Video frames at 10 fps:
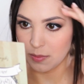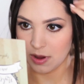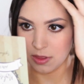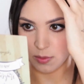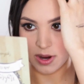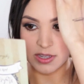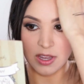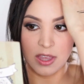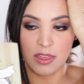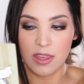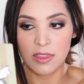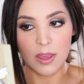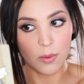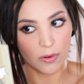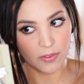but otherwise I think
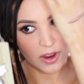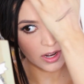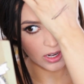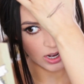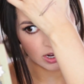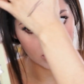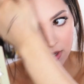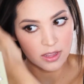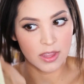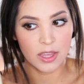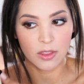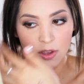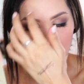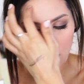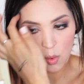they work fine and they
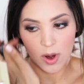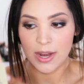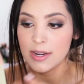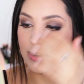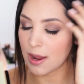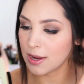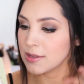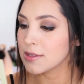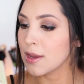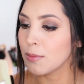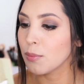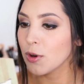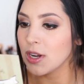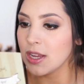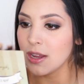look quite nice and
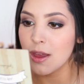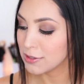pretty.